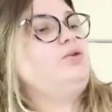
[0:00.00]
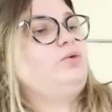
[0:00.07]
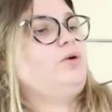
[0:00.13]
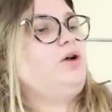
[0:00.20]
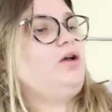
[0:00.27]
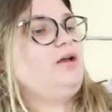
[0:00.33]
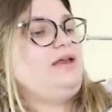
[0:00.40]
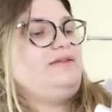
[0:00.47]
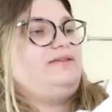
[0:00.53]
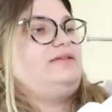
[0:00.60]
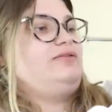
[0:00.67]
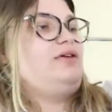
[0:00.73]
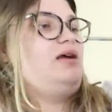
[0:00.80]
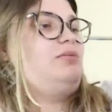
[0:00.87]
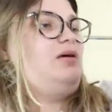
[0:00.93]
cool. It's
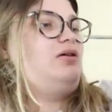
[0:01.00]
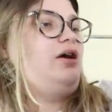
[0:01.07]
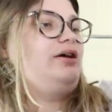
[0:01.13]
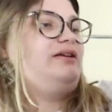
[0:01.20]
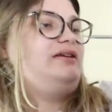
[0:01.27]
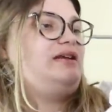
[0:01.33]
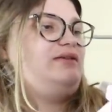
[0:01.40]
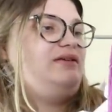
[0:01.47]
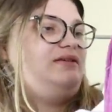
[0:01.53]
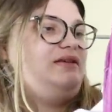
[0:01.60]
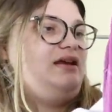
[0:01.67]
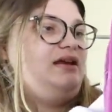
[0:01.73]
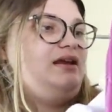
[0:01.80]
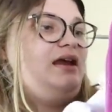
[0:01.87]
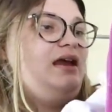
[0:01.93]
from Harley
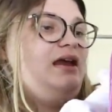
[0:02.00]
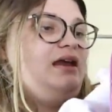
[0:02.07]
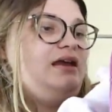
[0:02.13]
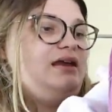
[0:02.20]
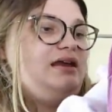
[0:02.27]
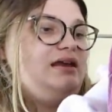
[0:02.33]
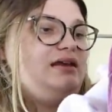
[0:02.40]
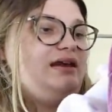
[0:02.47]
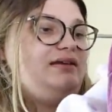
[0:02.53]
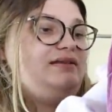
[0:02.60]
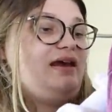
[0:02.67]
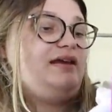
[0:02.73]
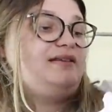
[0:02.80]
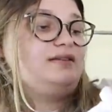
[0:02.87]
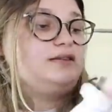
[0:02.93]
Davidson in a
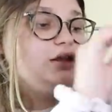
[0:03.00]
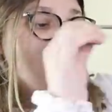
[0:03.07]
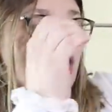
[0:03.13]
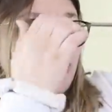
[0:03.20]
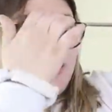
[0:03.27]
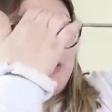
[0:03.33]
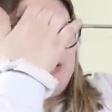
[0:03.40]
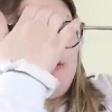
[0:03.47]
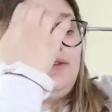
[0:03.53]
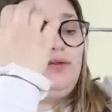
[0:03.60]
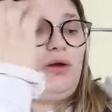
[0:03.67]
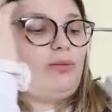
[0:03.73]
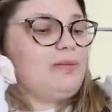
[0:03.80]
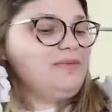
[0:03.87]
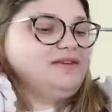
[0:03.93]
size large. So
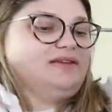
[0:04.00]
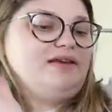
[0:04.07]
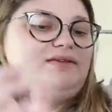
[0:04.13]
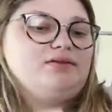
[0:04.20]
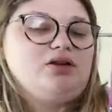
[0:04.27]
a women's size